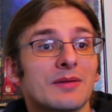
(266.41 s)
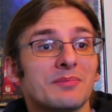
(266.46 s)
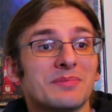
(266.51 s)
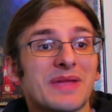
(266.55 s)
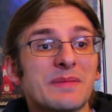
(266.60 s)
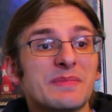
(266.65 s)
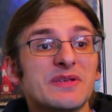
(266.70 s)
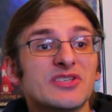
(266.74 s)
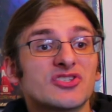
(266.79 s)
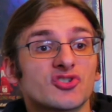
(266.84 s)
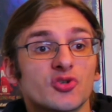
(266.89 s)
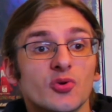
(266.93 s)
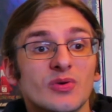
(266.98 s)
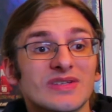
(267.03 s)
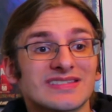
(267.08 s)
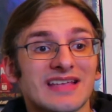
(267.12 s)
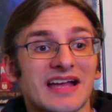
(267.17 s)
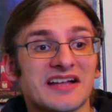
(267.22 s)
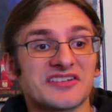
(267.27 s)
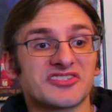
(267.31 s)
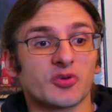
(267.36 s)
Maybe
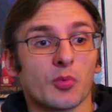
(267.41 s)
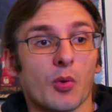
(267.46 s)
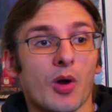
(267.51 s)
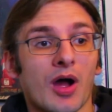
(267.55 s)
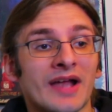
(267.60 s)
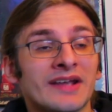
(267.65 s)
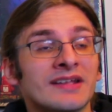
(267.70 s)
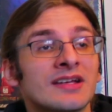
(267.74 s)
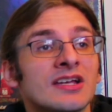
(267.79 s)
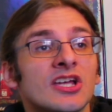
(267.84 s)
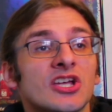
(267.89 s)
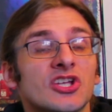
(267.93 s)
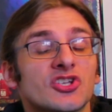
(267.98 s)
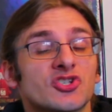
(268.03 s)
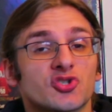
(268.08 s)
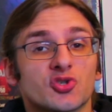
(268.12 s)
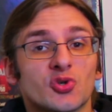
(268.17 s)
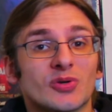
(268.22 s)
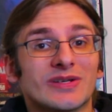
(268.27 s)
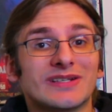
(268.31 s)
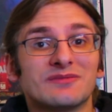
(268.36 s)
Suicide Squad
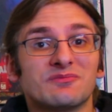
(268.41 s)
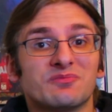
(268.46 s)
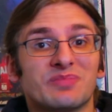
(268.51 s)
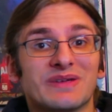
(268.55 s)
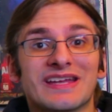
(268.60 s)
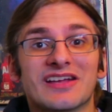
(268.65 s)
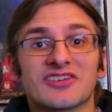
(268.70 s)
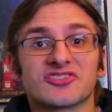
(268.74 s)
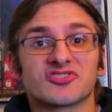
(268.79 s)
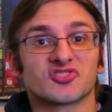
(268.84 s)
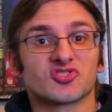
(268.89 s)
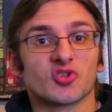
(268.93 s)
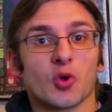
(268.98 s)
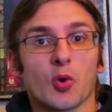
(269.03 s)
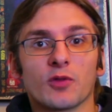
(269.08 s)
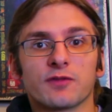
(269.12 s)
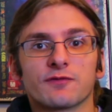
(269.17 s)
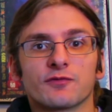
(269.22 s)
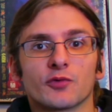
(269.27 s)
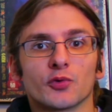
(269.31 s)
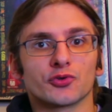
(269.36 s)
shouldn't be a
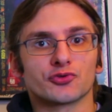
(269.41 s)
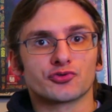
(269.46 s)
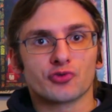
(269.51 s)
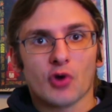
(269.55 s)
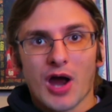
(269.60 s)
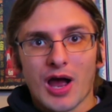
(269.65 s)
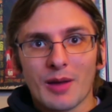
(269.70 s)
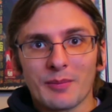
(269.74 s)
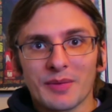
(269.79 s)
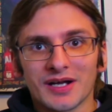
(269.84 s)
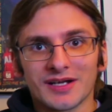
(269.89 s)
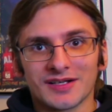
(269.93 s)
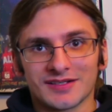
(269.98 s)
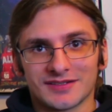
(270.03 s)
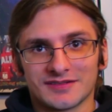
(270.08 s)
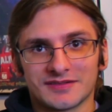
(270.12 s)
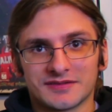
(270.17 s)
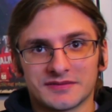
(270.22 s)
soulful drama.